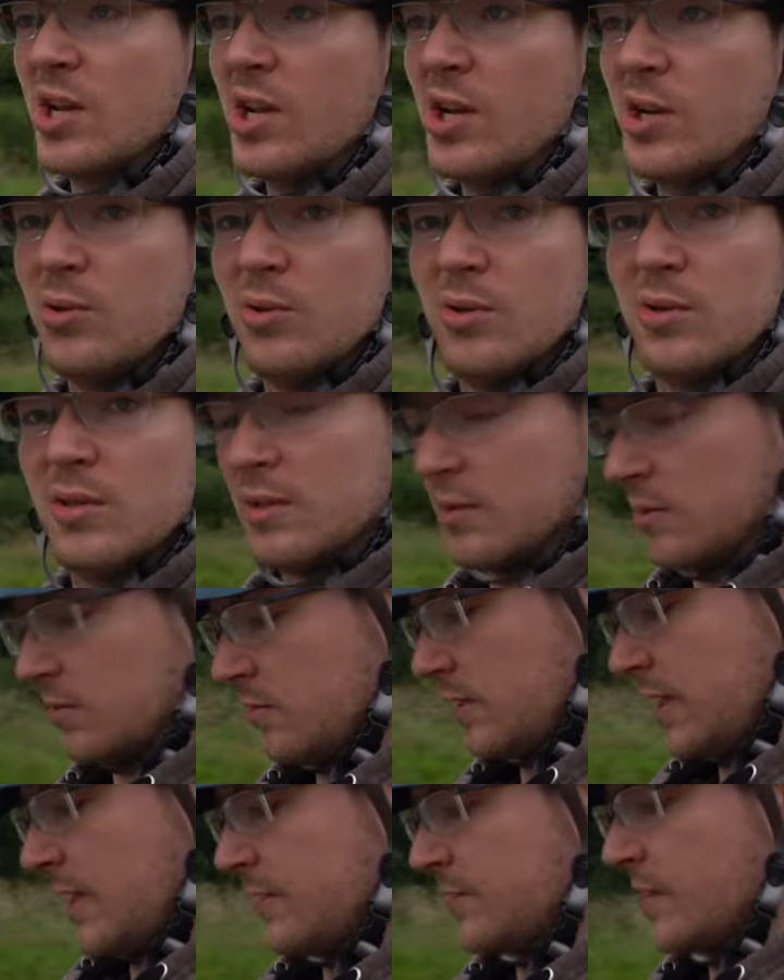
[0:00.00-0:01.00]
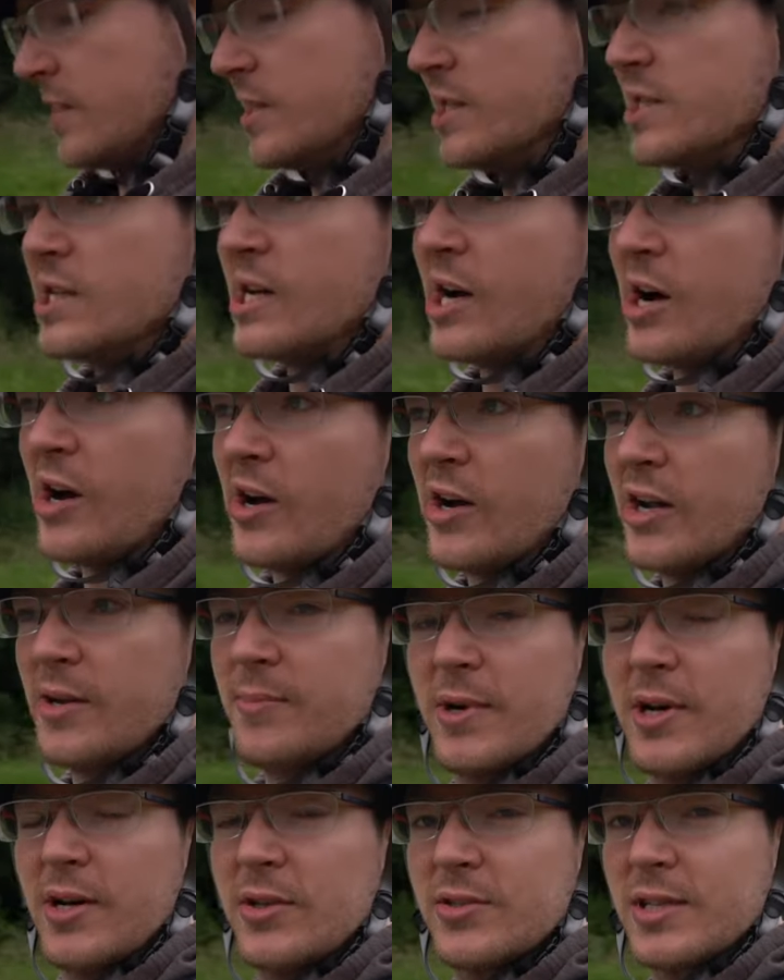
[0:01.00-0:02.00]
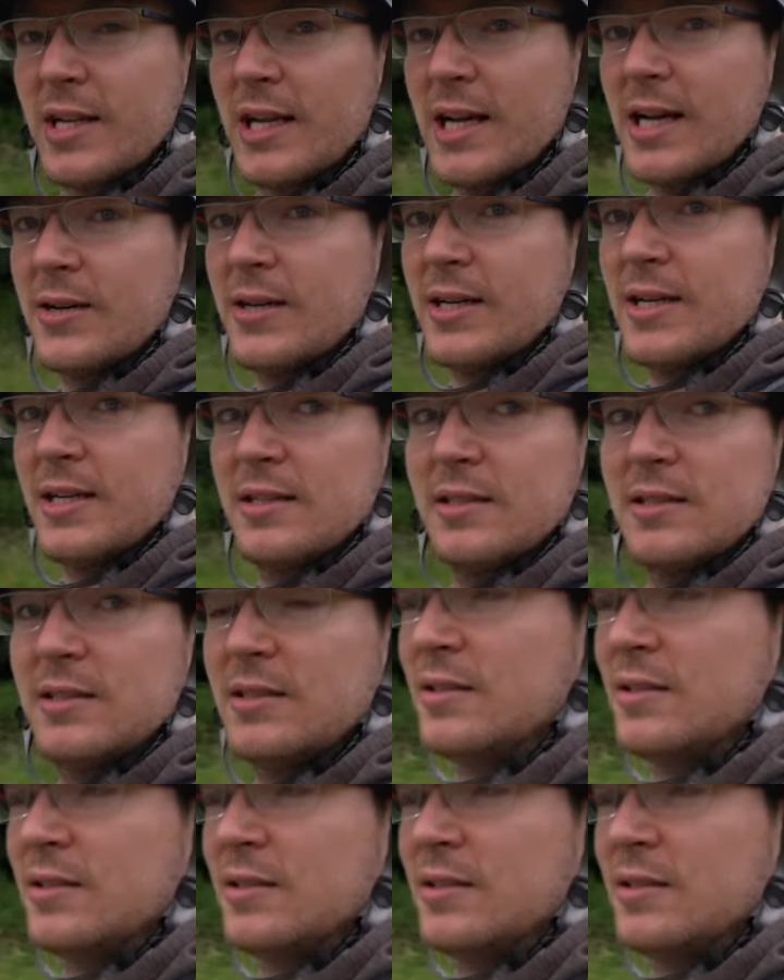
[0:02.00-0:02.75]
two. Down to nine miles an hour.